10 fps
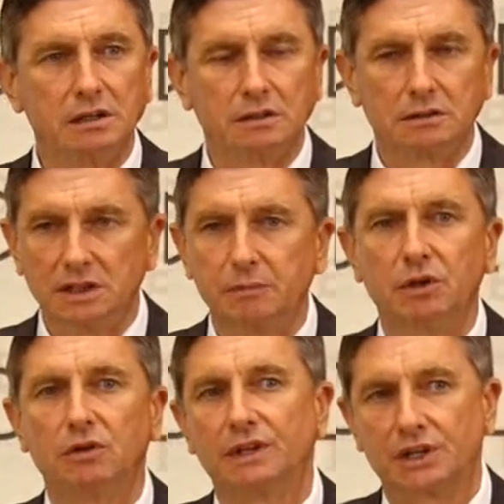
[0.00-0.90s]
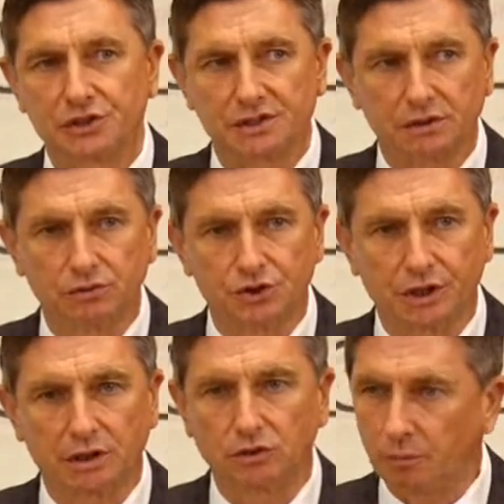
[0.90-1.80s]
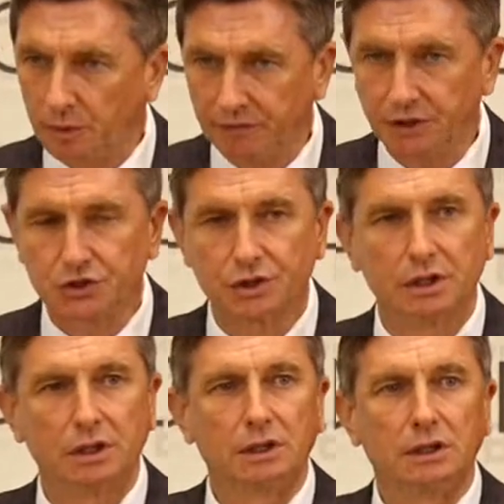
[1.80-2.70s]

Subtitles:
consider this area a unique,